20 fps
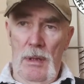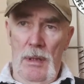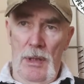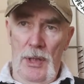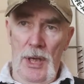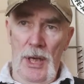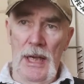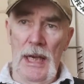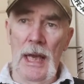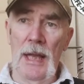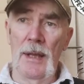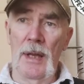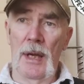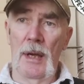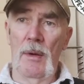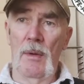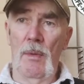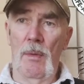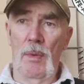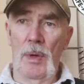
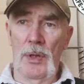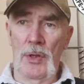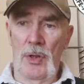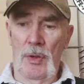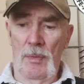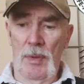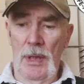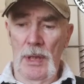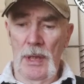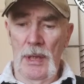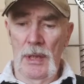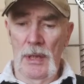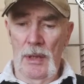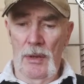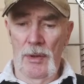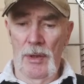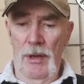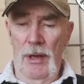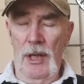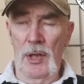together with some of the
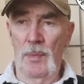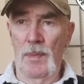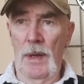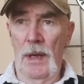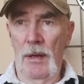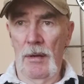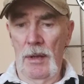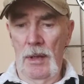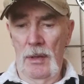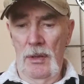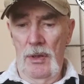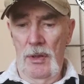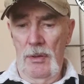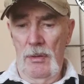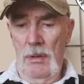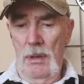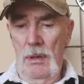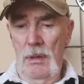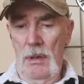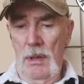other experienced
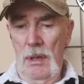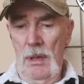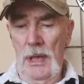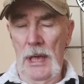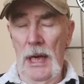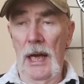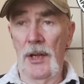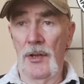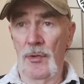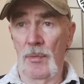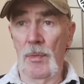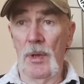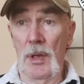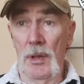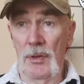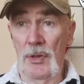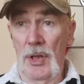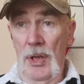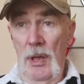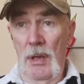guys from the
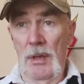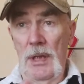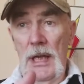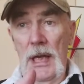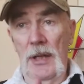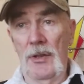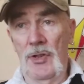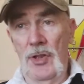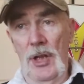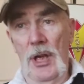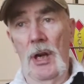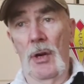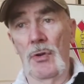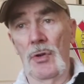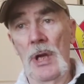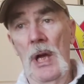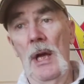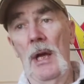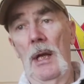NCOs,